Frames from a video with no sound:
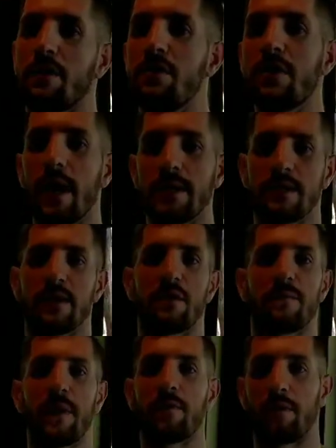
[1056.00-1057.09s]
of you guys like your
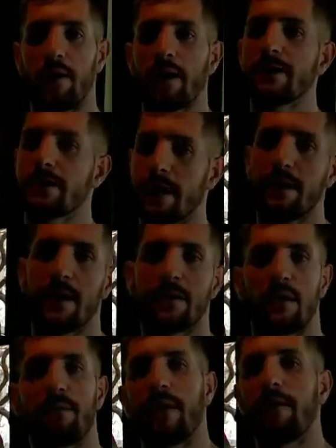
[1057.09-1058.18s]
favorite things, they like
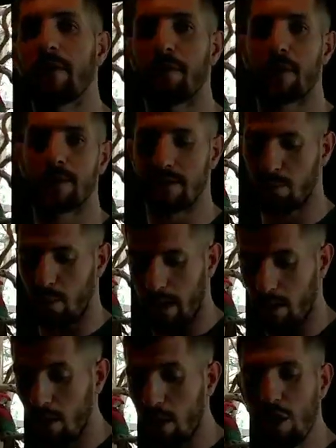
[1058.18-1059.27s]
their favorite things as
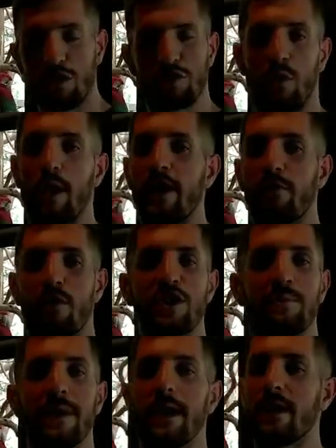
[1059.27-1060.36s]
well. So
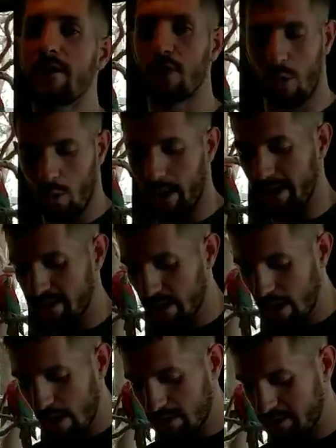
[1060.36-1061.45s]
enrichment and toys.
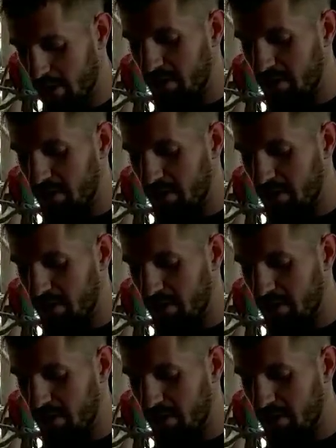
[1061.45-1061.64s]
So